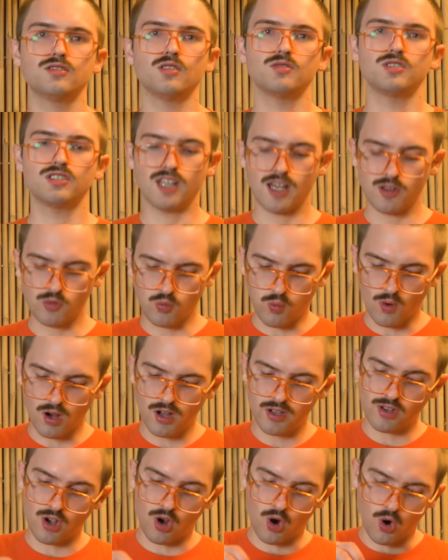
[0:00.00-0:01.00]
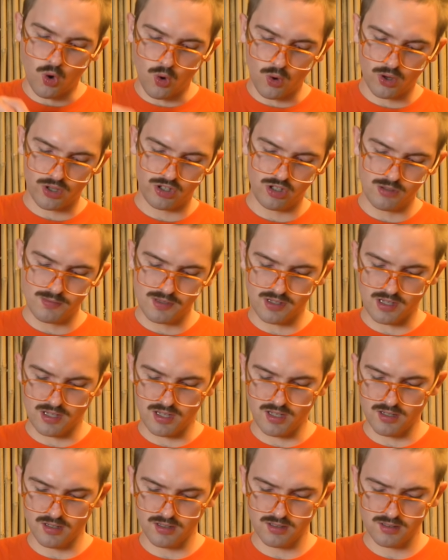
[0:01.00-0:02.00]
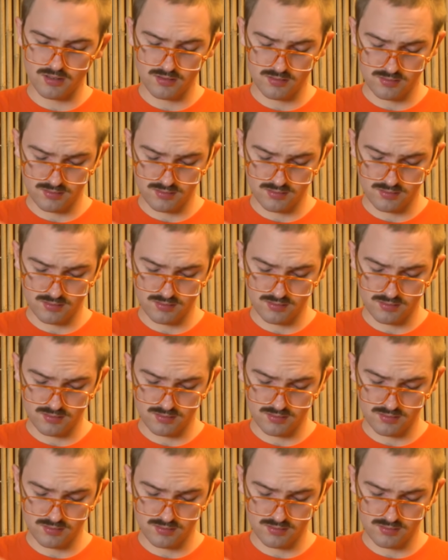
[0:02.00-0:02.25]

So just add one whole cube into here